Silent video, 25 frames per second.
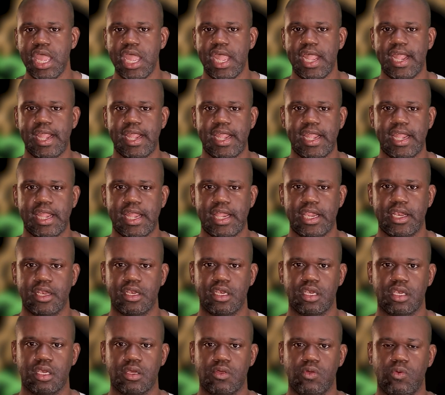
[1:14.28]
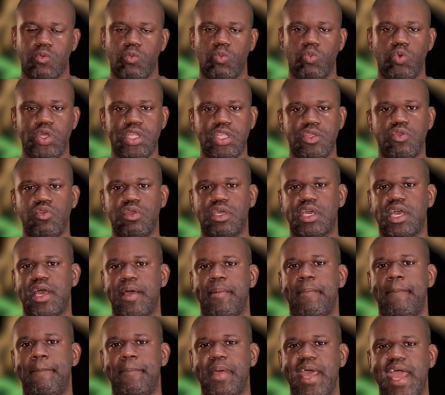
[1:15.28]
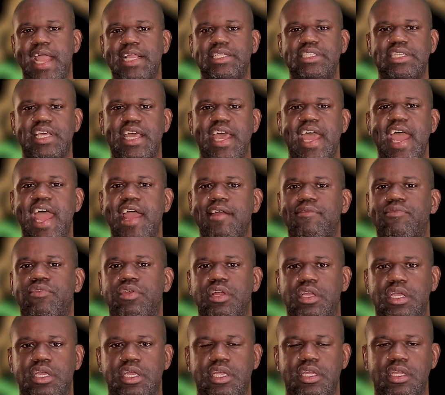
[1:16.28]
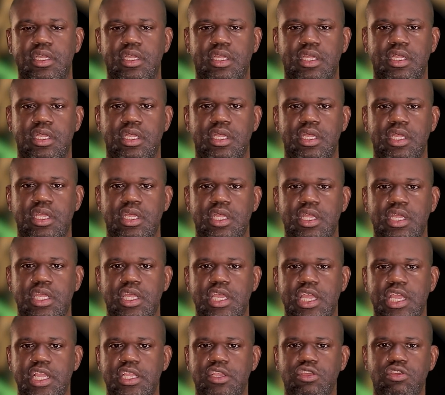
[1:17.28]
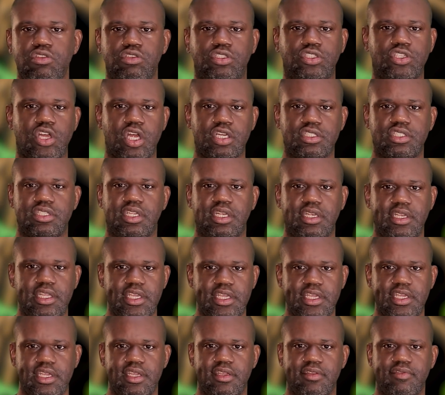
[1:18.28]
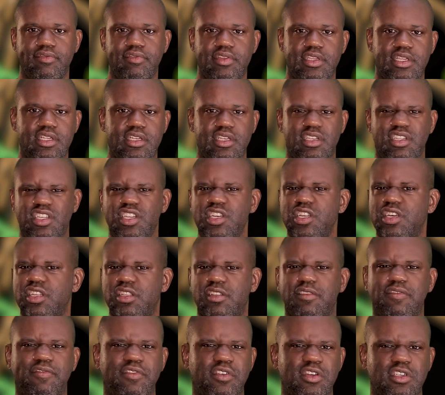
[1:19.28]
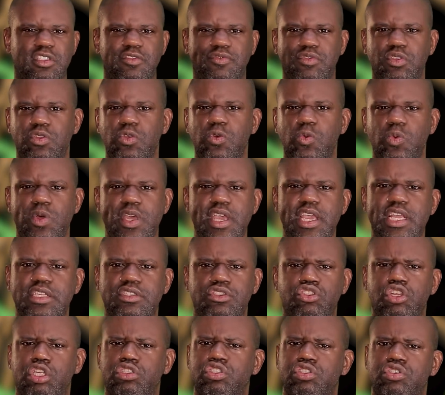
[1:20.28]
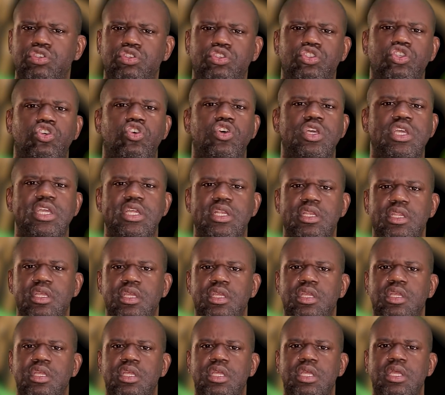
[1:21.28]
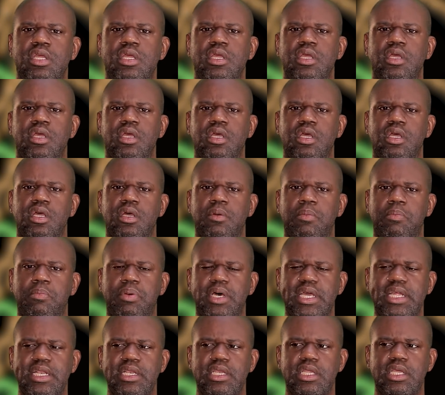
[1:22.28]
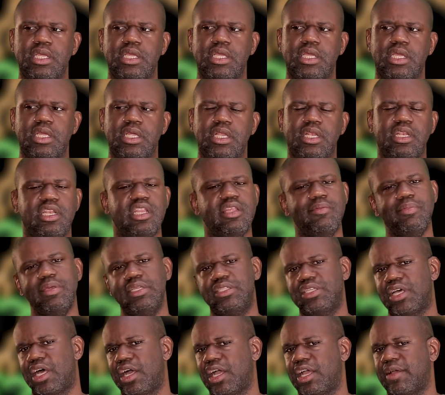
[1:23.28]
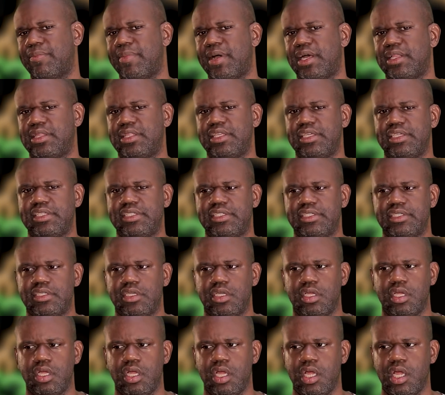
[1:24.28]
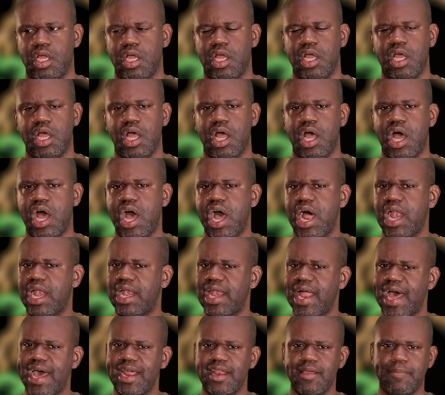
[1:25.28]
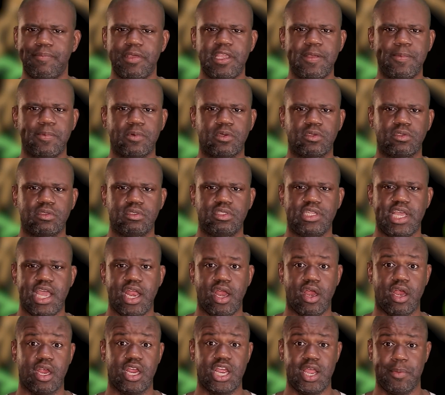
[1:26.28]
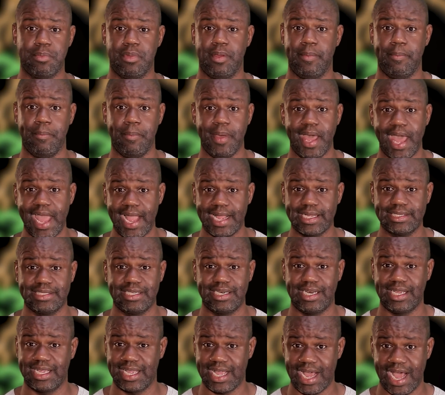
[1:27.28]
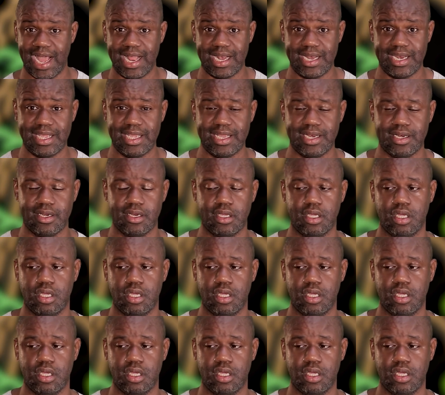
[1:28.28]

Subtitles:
And when you come back to Africa and you start to live, and the first few weeks, start to enjoy it. But let me talk about this. A lot of people that are coming back to the continent